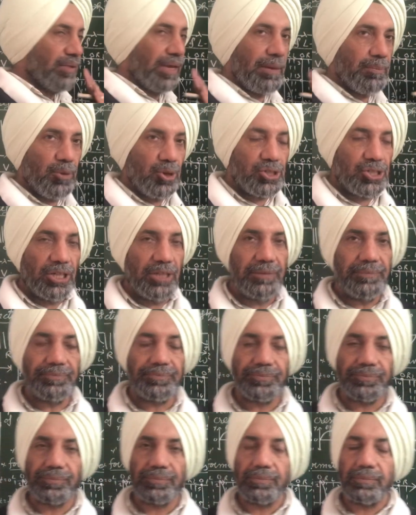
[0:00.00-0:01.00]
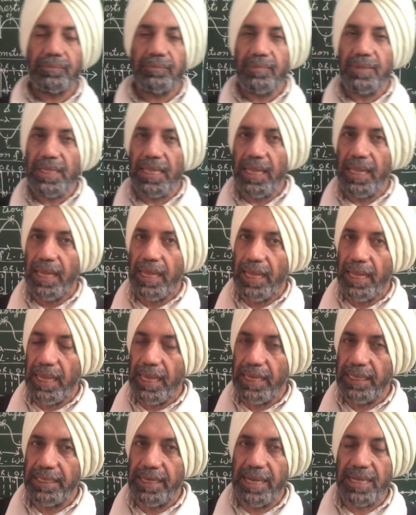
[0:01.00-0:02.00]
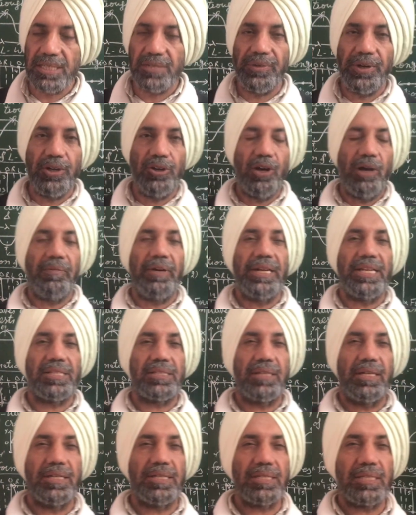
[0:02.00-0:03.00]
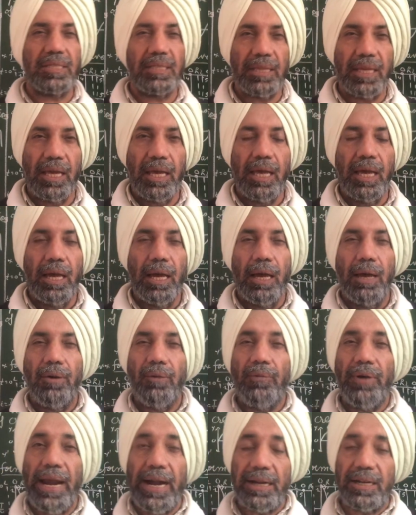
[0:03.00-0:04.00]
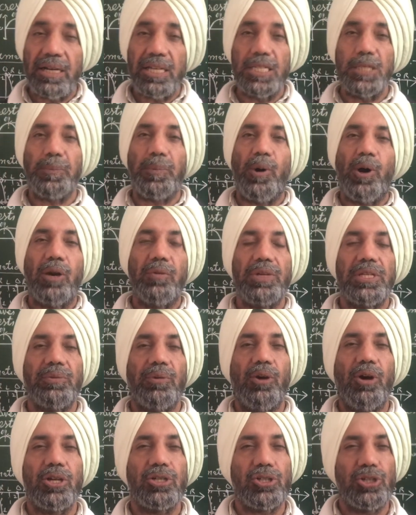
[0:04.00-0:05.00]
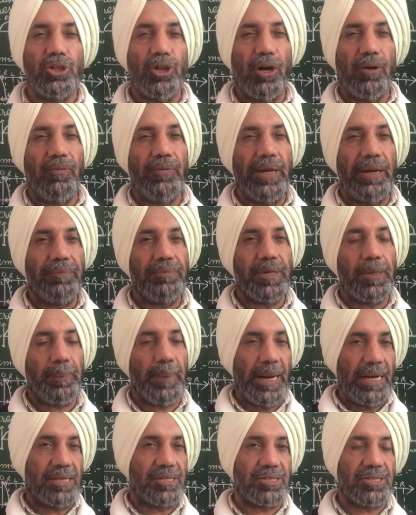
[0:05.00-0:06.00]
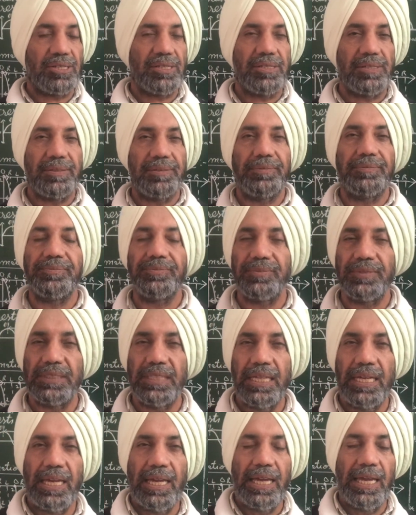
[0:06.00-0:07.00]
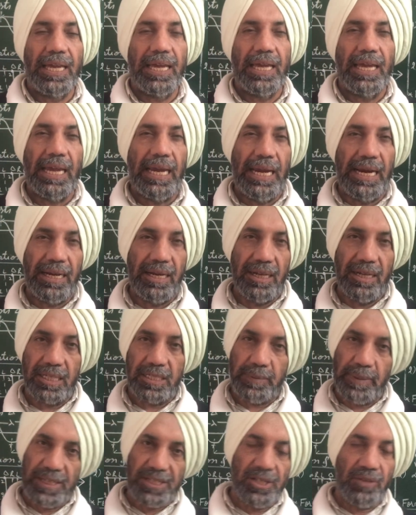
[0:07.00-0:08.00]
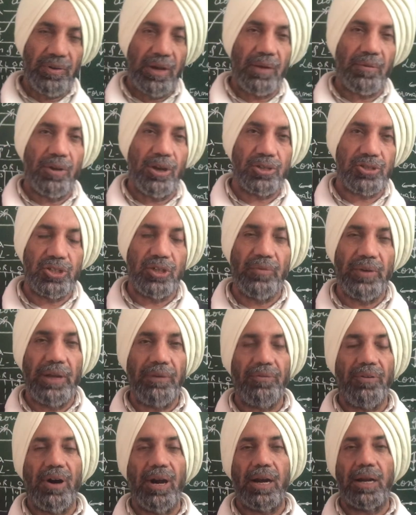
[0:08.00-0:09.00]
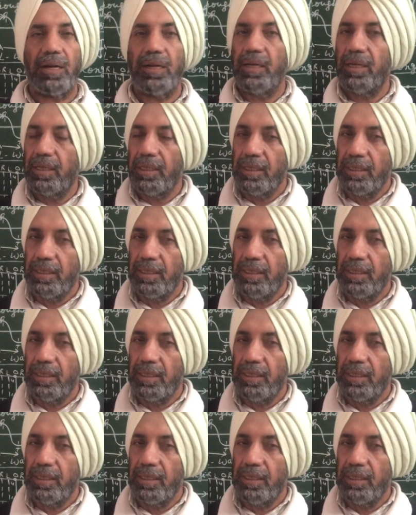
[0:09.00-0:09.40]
wave motion. In the next video I will discuss factors upon which velocity of wave depends, and expression of our velocity of wave for